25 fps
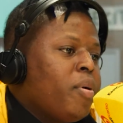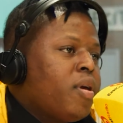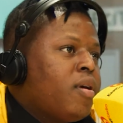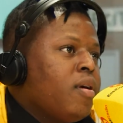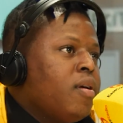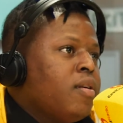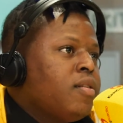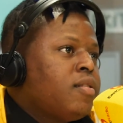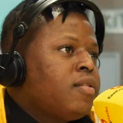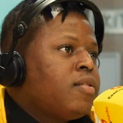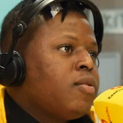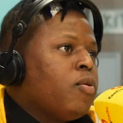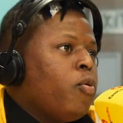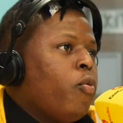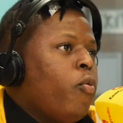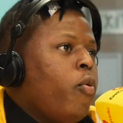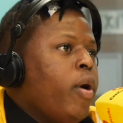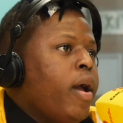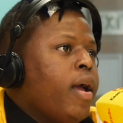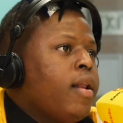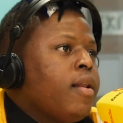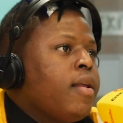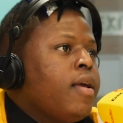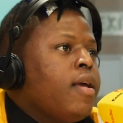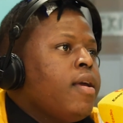because
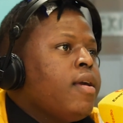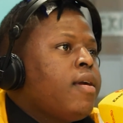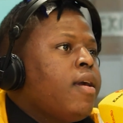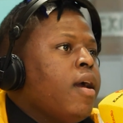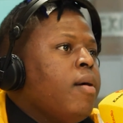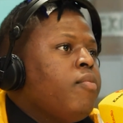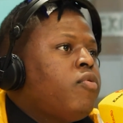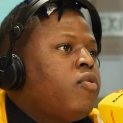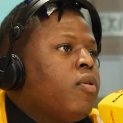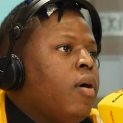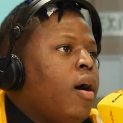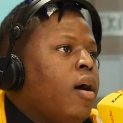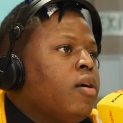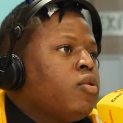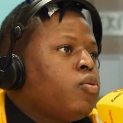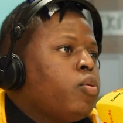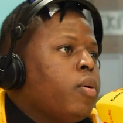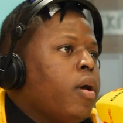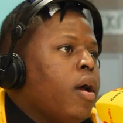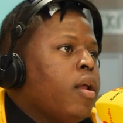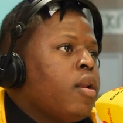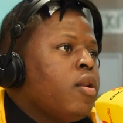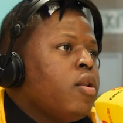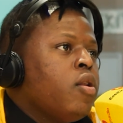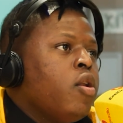when he came to us, we
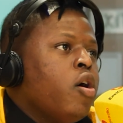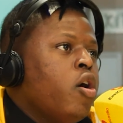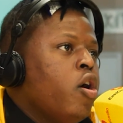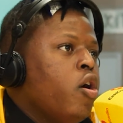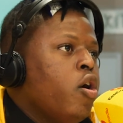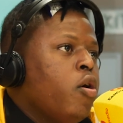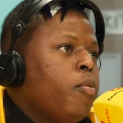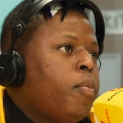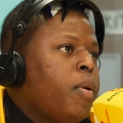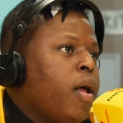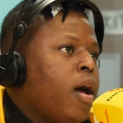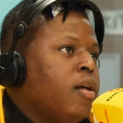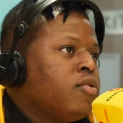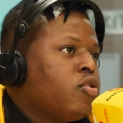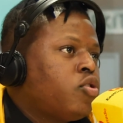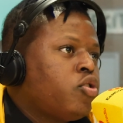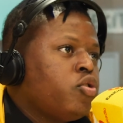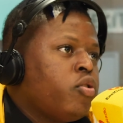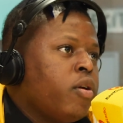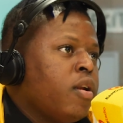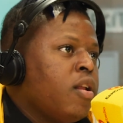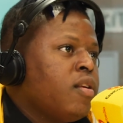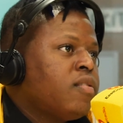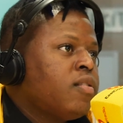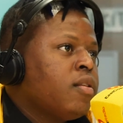had no plans
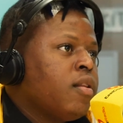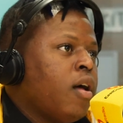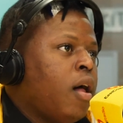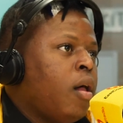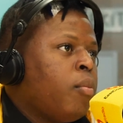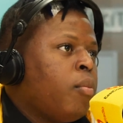to release an